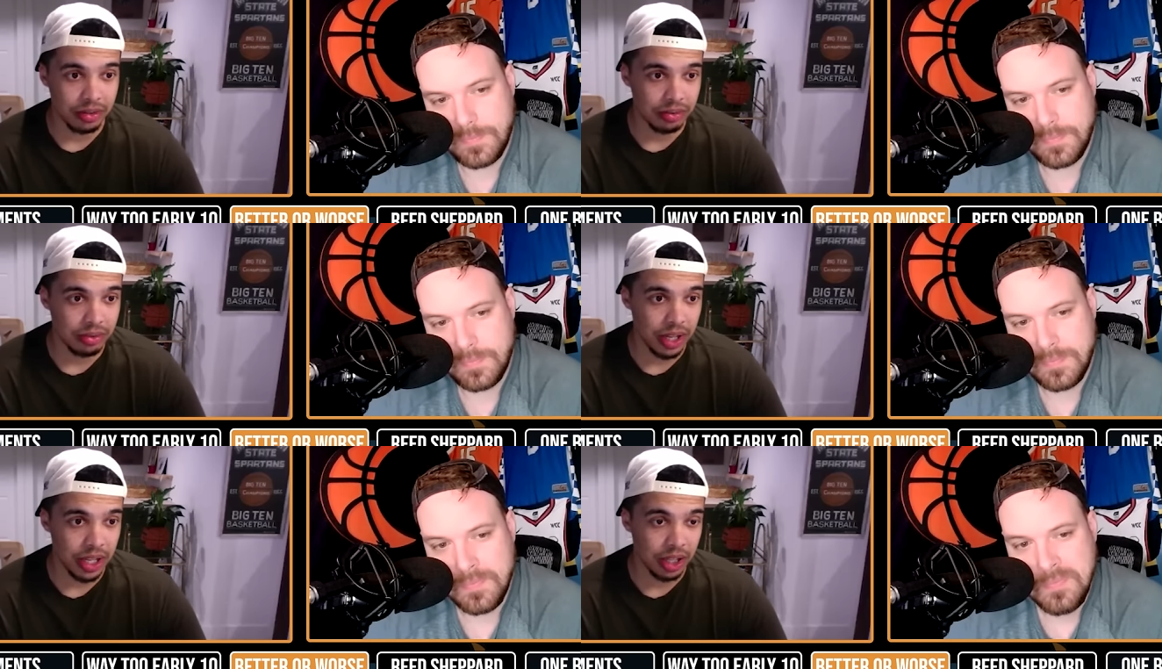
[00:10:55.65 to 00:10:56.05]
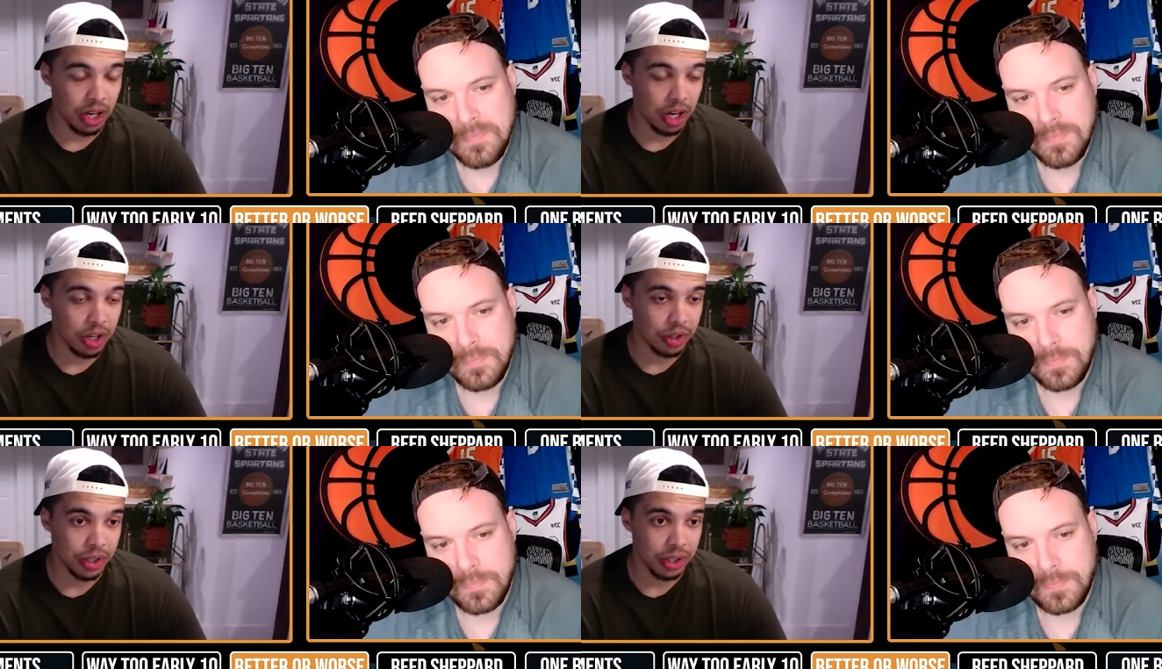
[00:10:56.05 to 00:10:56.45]
Speaker 1: in the
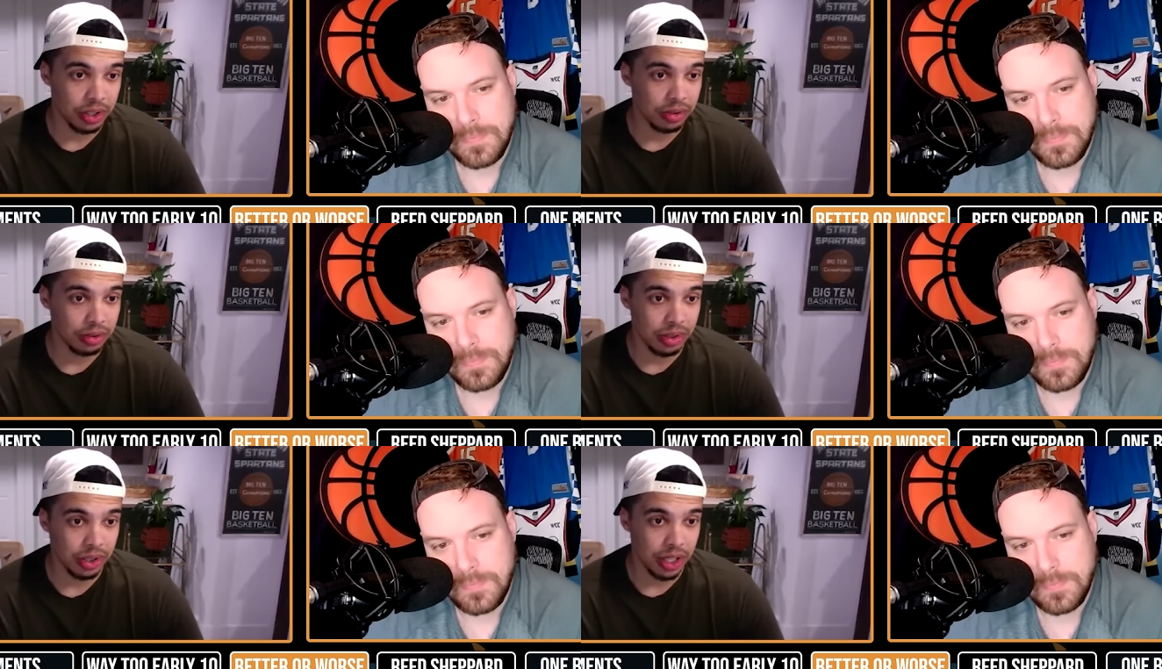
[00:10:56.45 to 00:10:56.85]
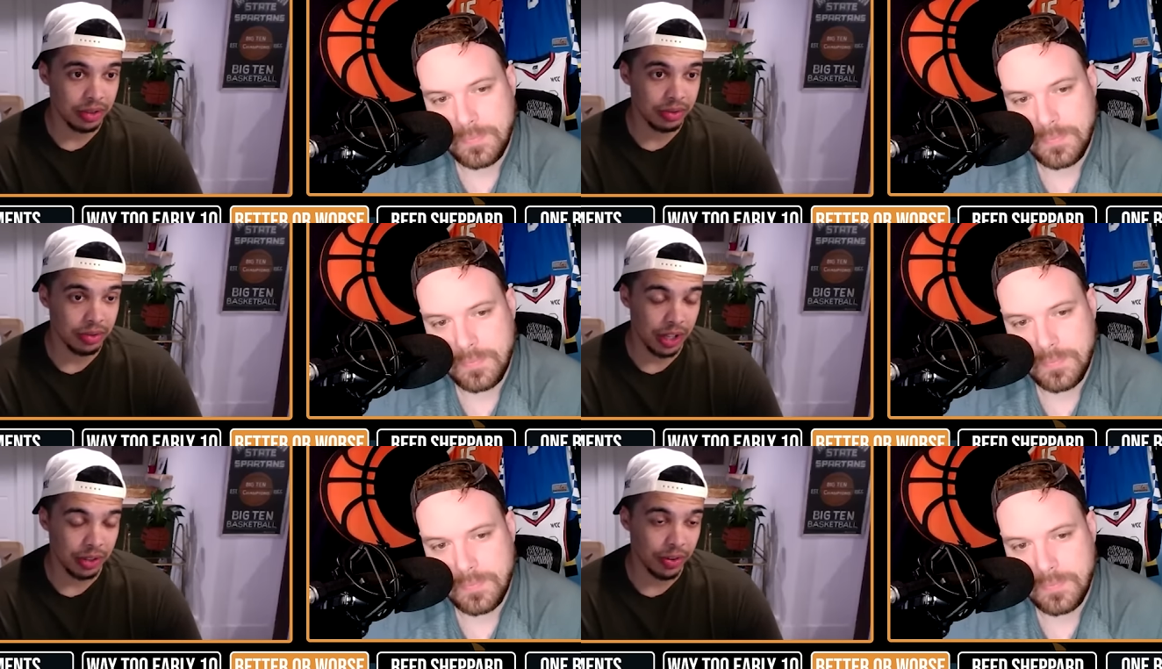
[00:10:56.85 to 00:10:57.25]
country
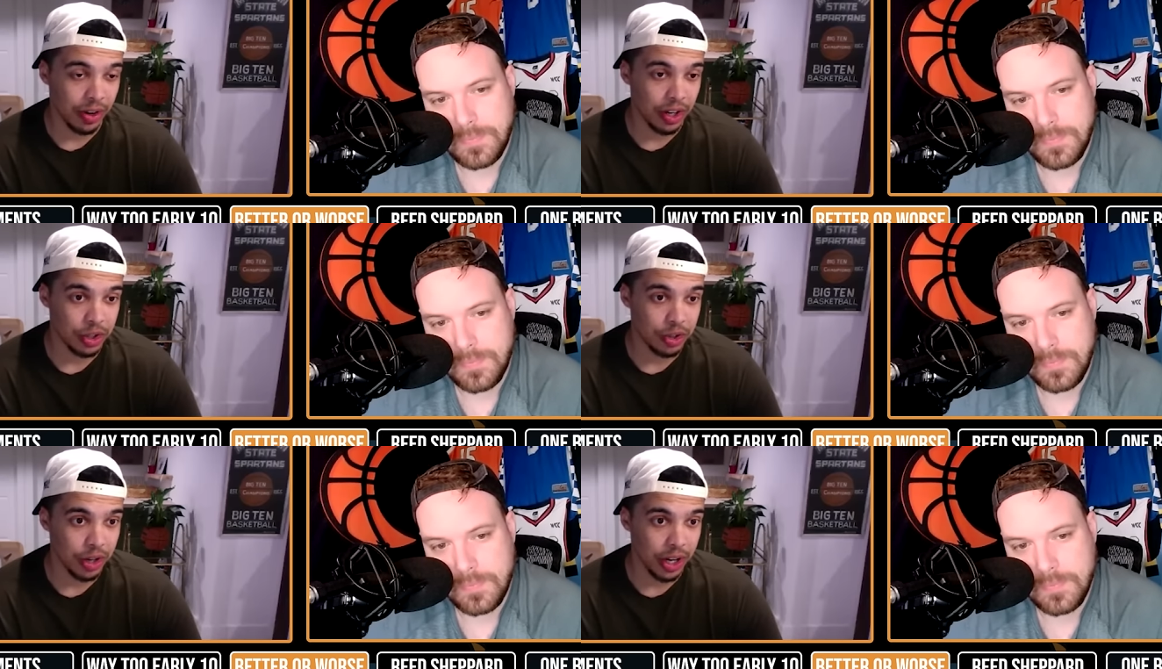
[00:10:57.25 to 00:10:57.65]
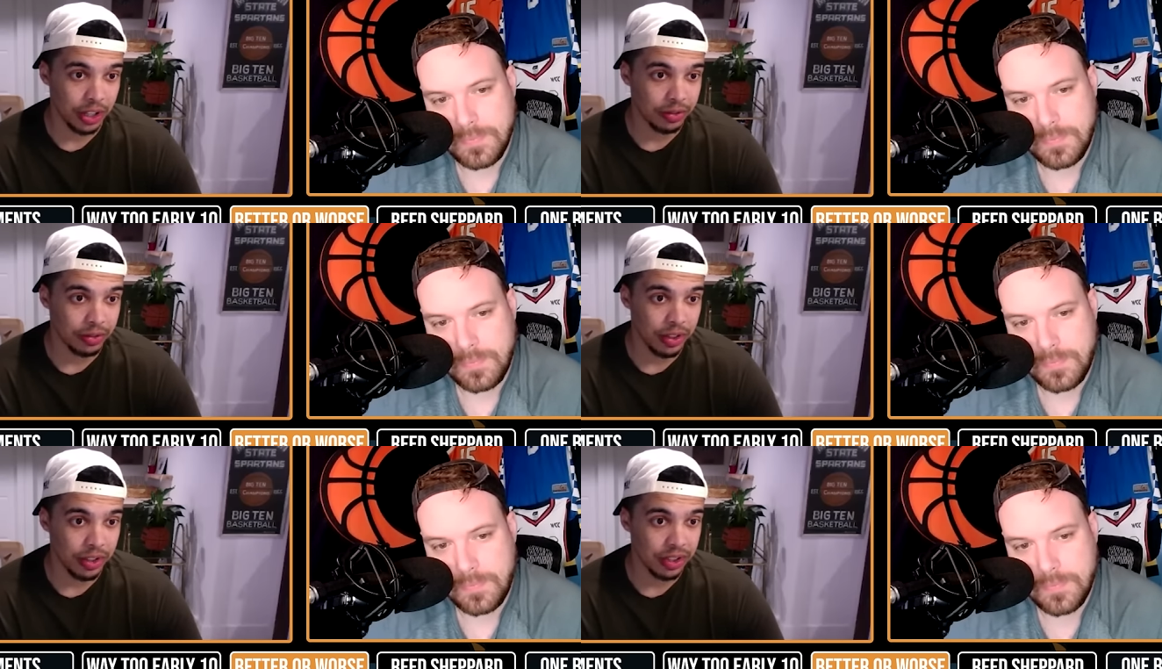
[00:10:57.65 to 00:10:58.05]
as far as
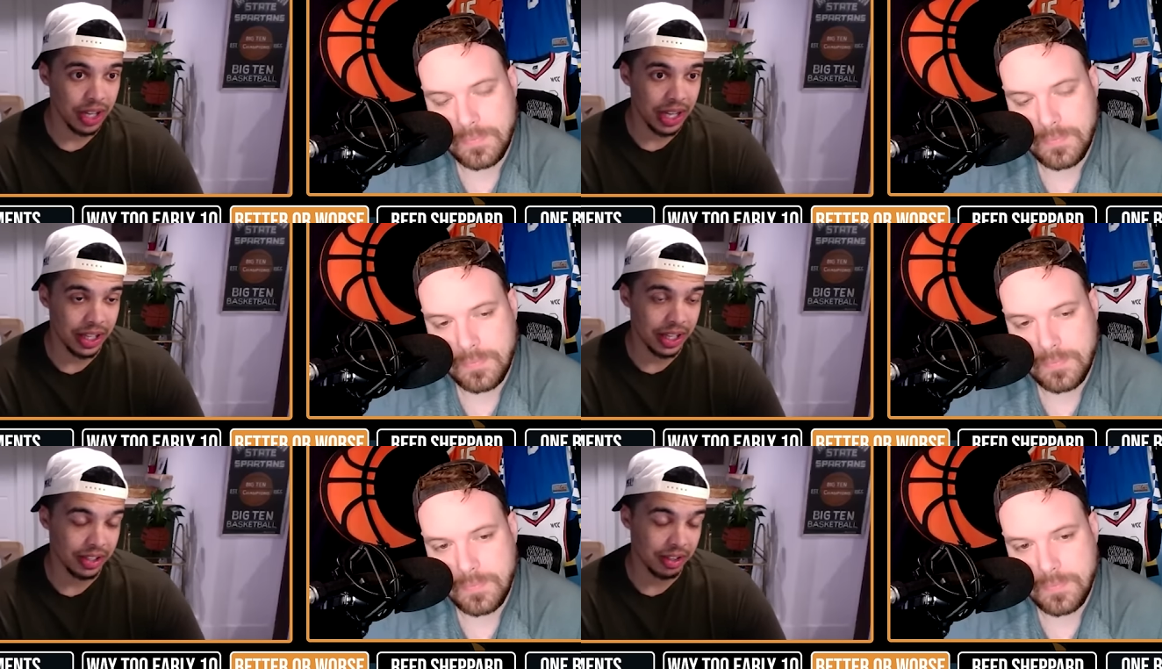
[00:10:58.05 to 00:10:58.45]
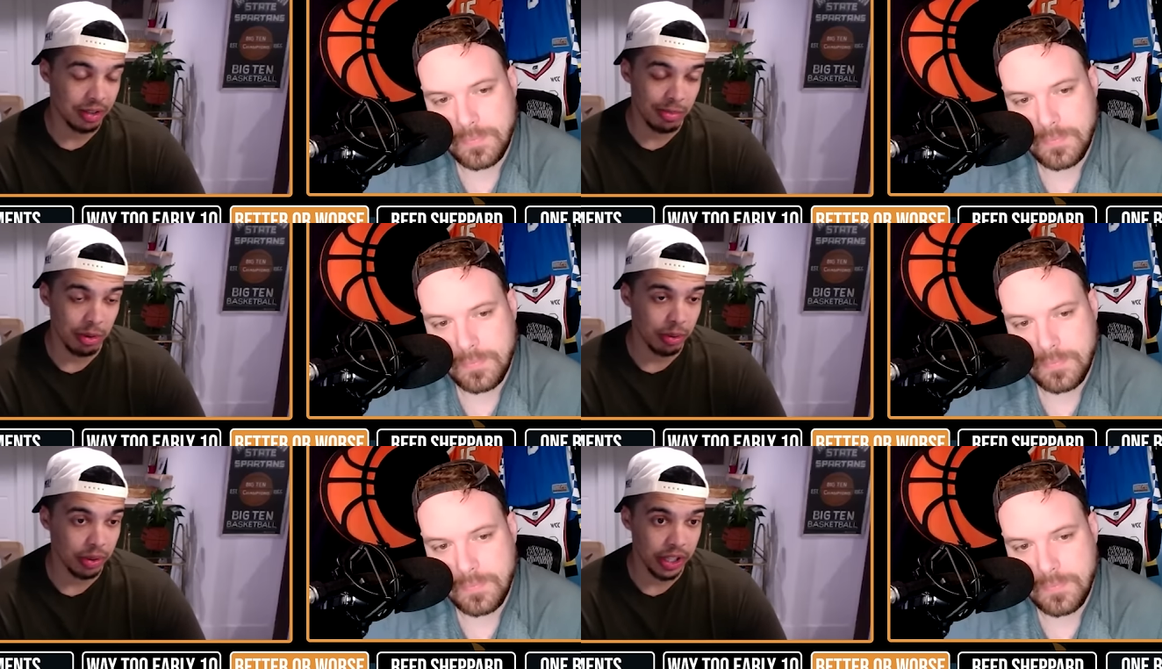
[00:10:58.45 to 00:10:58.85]
transfers. I think he's going to be
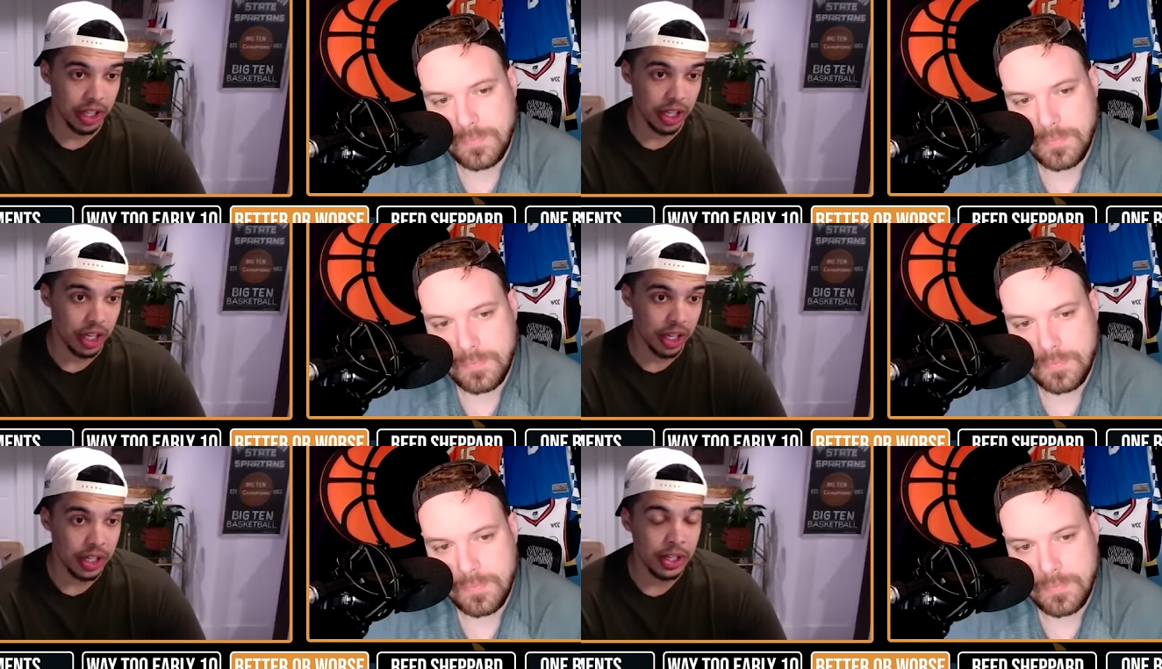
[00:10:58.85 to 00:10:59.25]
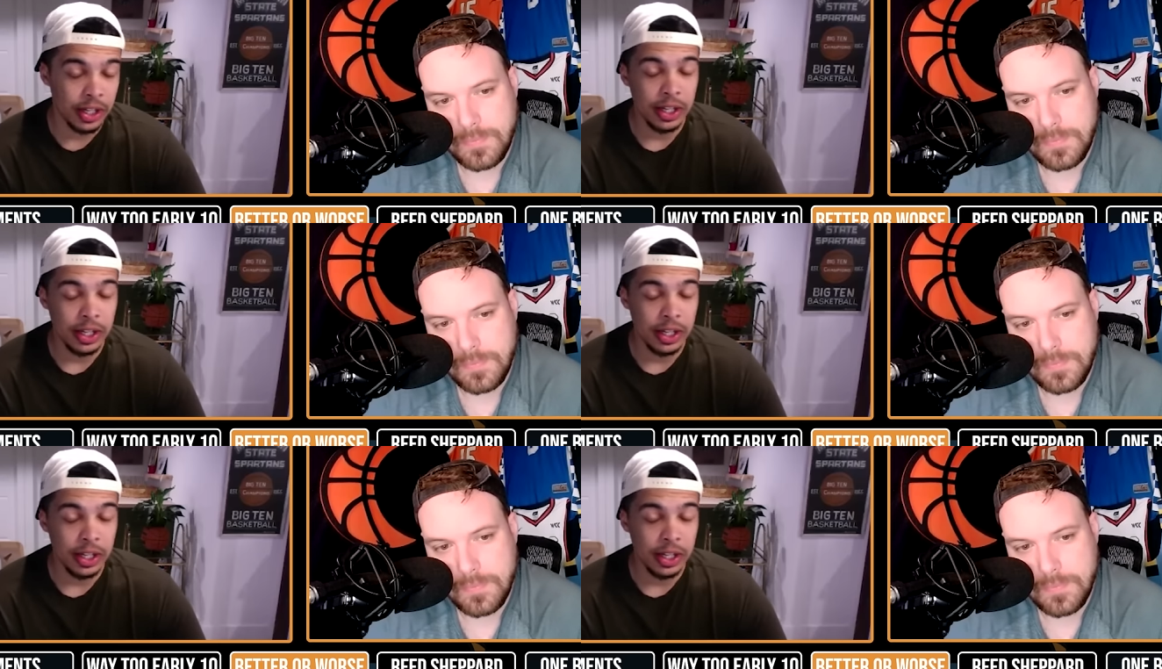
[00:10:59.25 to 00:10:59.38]
really good.